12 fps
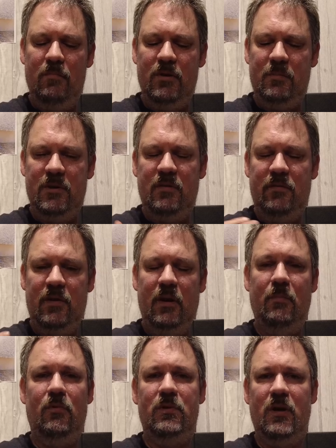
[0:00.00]

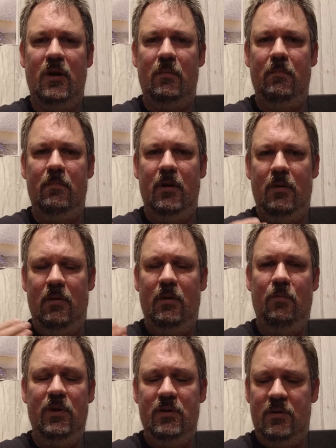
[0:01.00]
specifically more time, in
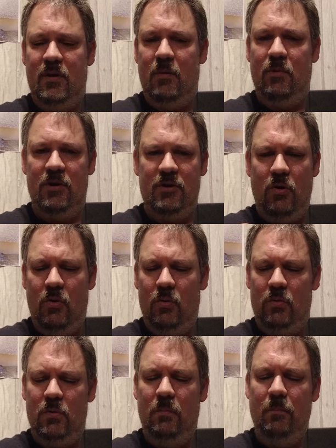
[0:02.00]
the winter time when it's
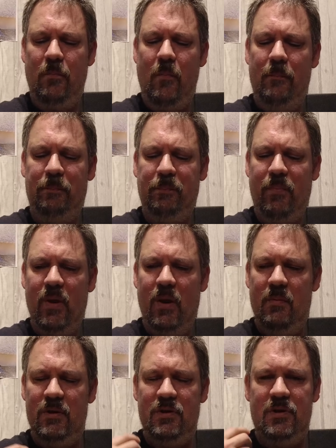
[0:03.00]
cold,
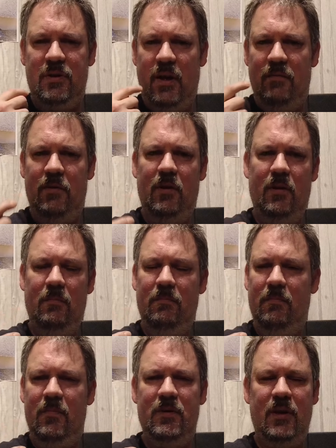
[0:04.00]
and just savor
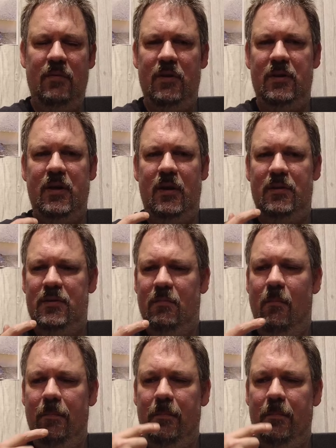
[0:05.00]
the taste.